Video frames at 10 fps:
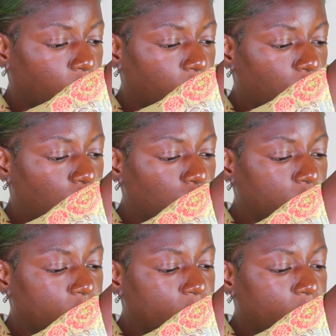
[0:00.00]
It
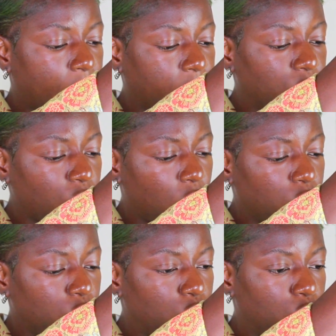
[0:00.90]
glides
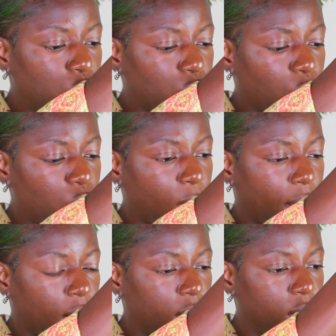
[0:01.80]
on so
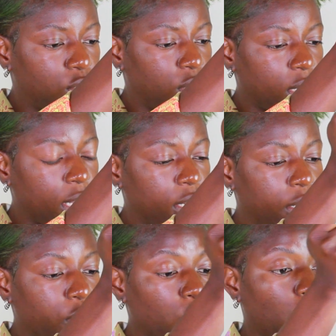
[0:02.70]
well. A
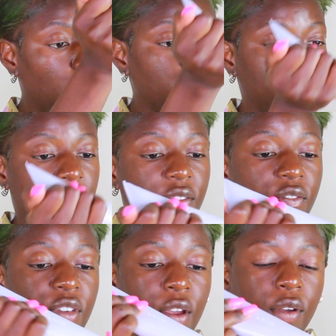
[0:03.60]
little goes a
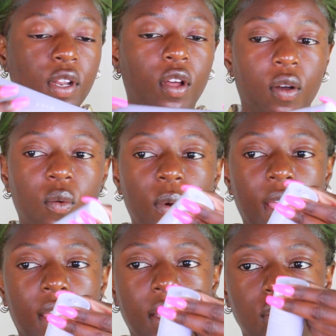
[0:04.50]
very long
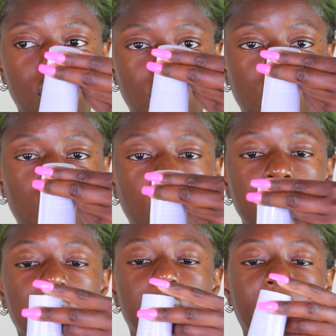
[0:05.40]
way, and just
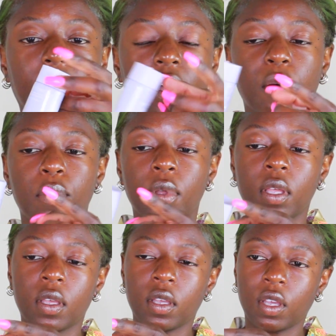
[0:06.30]
twist it back up,
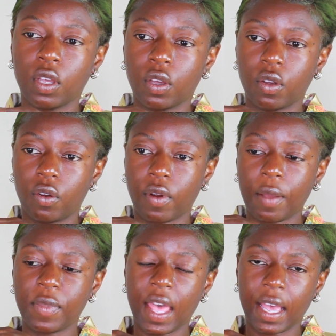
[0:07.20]

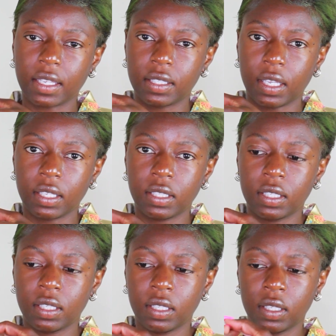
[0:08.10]
grab the
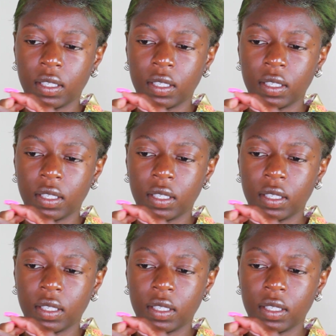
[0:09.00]
excess.